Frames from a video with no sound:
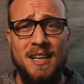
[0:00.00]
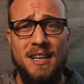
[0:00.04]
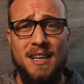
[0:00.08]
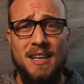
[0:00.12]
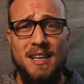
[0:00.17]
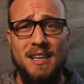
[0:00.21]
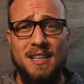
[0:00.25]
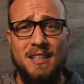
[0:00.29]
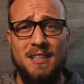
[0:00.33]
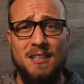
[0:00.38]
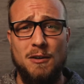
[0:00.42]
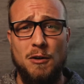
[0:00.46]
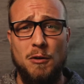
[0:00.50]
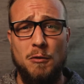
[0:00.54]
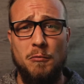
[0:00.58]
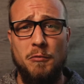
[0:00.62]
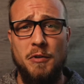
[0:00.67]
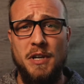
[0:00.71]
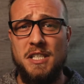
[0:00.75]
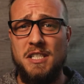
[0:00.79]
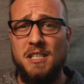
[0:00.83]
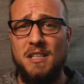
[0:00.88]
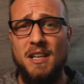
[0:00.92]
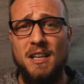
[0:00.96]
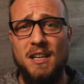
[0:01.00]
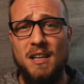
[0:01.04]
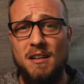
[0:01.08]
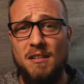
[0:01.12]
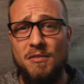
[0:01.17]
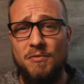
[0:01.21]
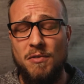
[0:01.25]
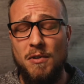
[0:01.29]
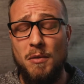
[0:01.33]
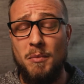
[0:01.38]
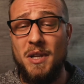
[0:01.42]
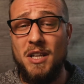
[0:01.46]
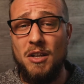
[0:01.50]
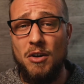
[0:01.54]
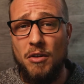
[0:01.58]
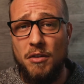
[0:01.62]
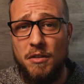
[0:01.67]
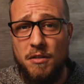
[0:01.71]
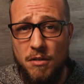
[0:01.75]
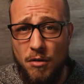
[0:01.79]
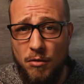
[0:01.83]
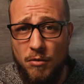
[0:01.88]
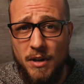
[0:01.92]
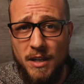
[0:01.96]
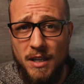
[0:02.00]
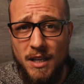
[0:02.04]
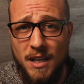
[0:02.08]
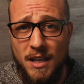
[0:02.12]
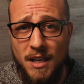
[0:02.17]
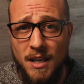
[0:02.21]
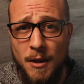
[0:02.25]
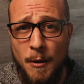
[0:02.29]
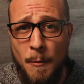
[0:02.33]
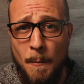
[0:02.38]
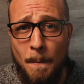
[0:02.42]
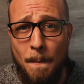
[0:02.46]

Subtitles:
it originated from an authority.